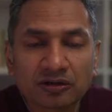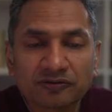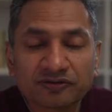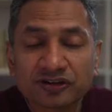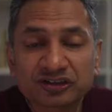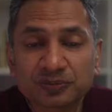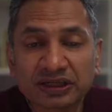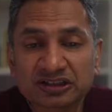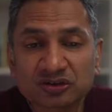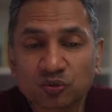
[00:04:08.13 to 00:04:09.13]
First
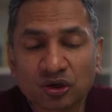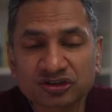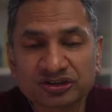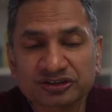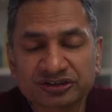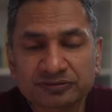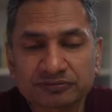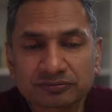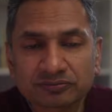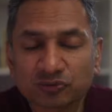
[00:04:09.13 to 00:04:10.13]
base wasn't
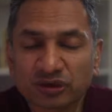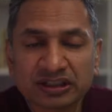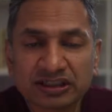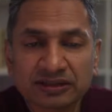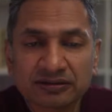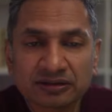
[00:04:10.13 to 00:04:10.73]
really